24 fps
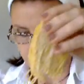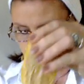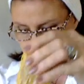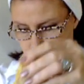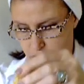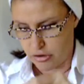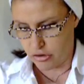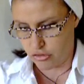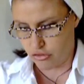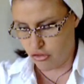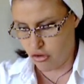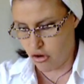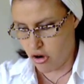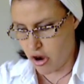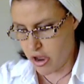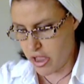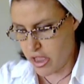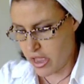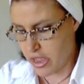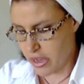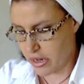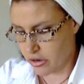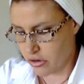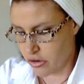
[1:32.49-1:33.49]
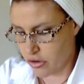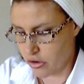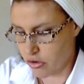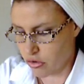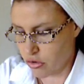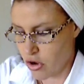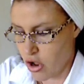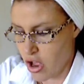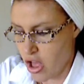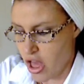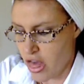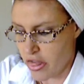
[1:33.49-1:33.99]
They're a dry egg
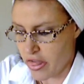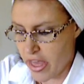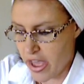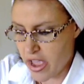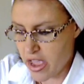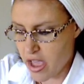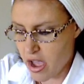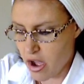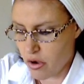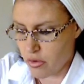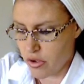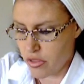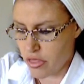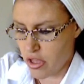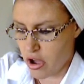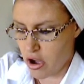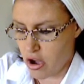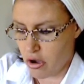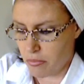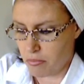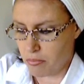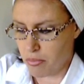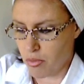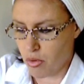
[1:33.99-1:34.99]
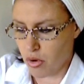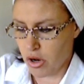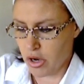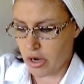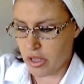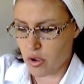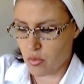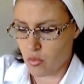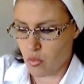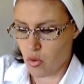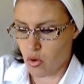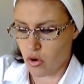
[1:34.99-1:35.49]
noodle. They go in the
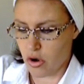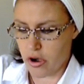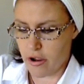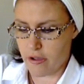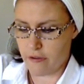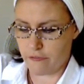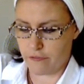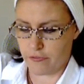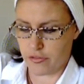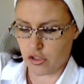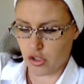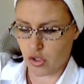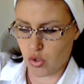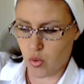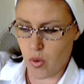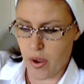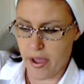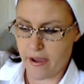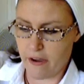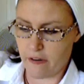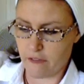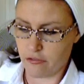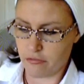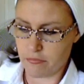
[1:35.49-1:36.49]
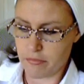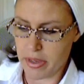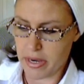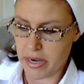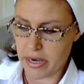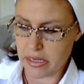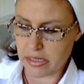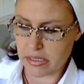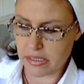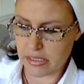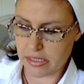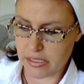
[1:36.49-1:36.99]
boiling water for 12
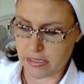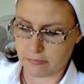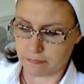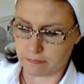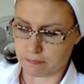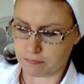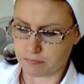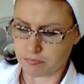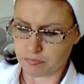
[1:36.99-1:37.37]
minutes.